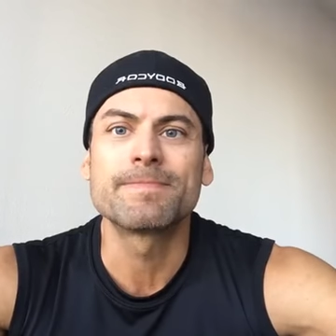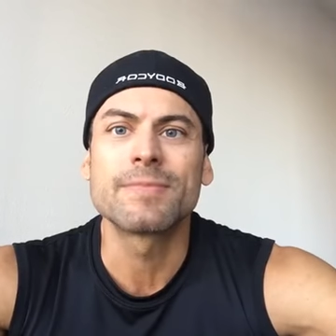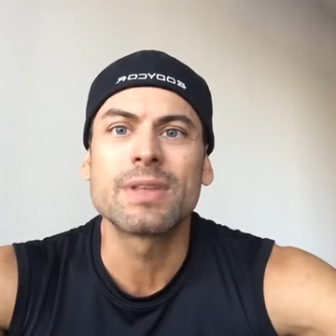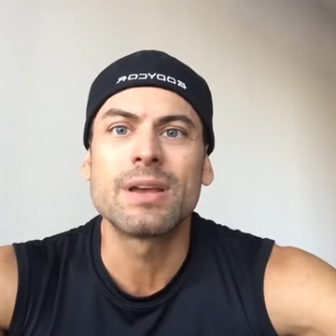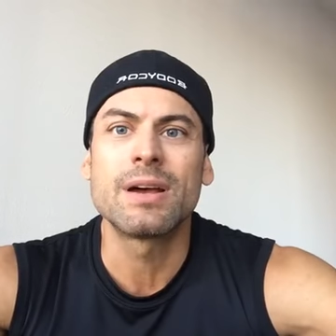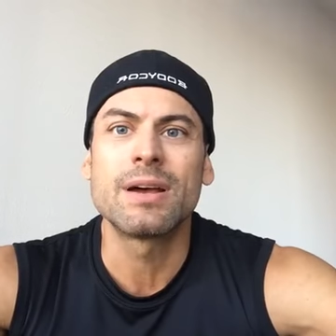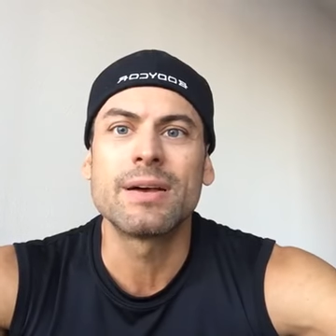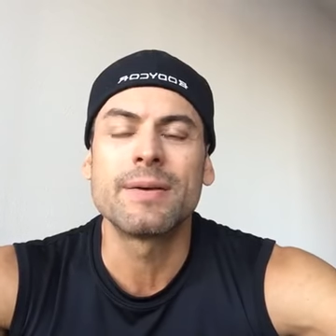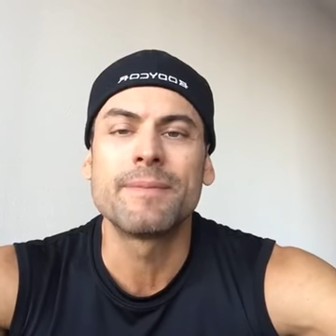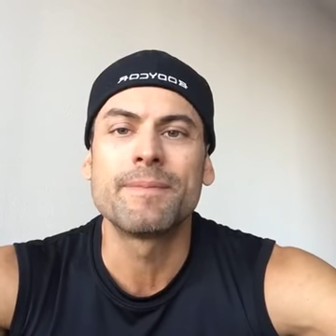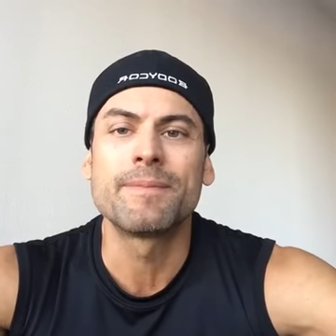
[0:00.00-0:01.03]

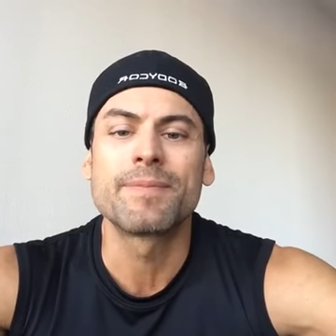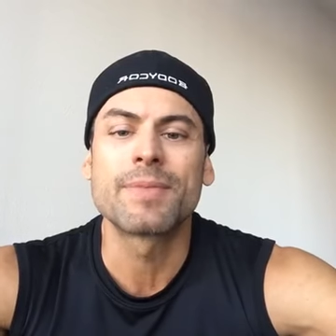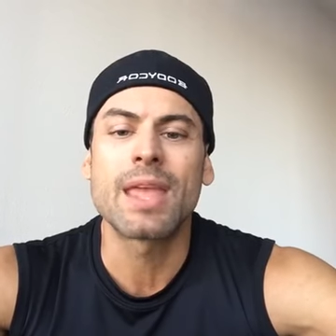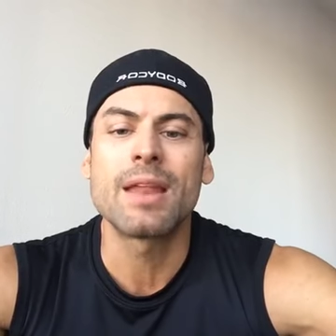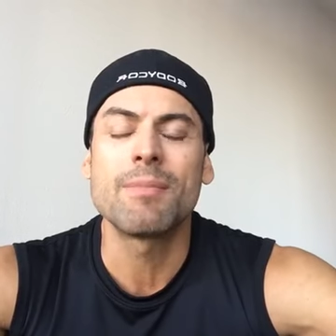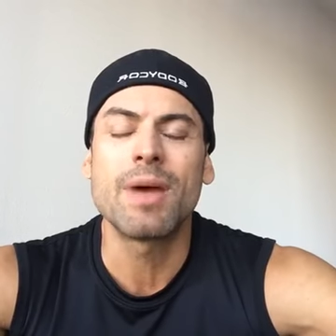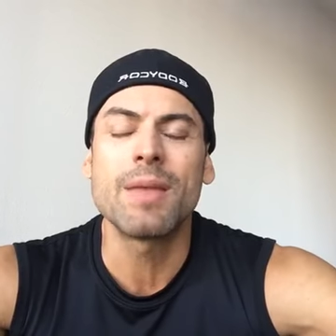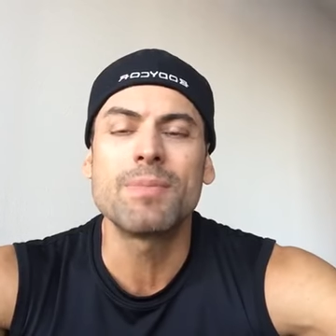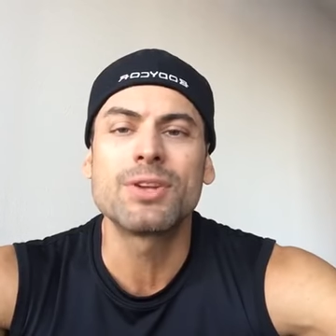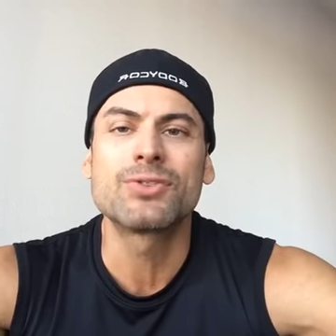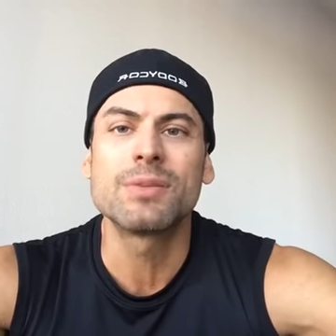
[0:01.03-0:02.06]
And it might be
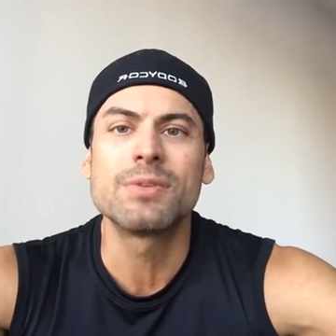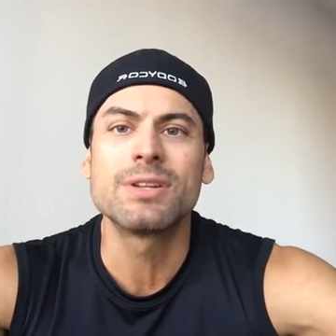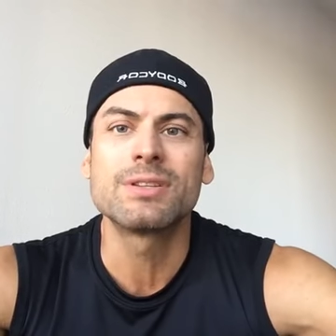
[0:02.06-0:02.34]
attributed to the